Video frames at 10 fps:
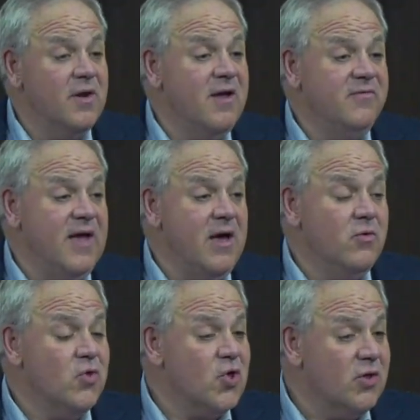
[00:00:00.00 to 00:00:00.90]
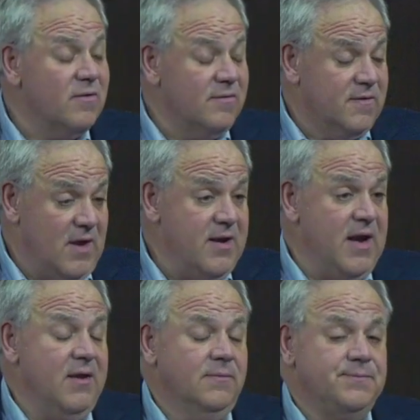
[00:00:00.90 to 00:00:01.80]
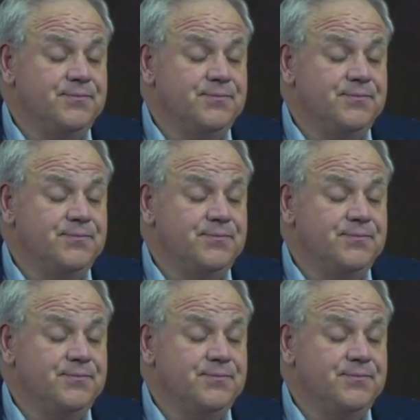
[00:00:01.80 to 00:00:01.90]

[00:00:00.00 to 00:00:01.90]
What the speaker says: that I found stunning,